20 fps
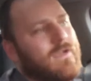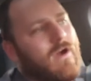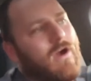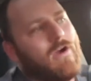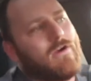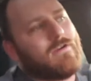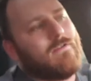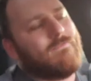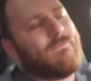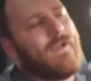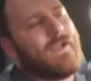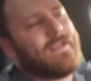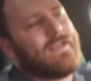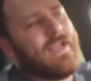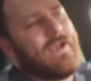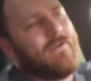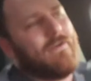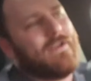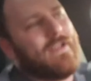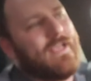hard to find
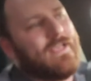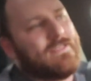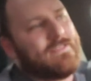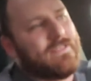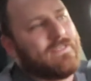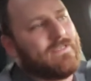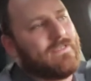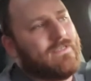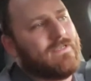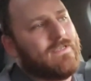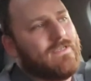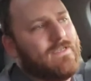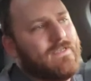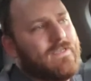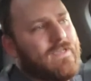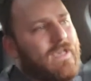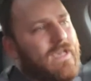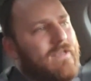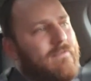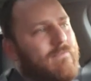nowadays
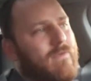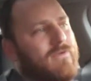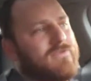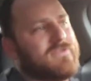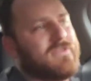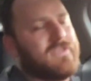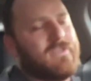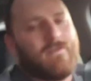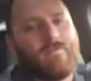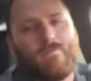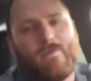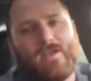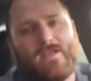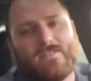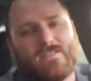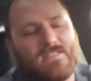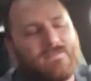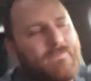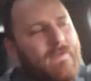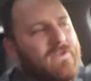in most of your
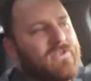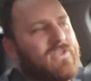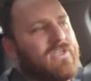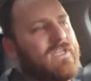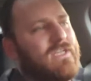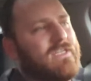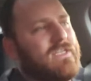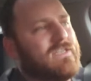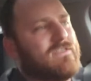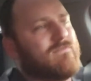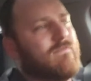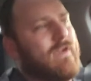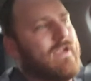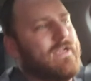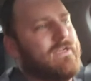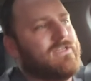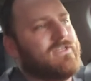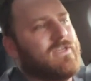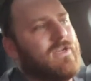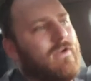rigs, especially in this range.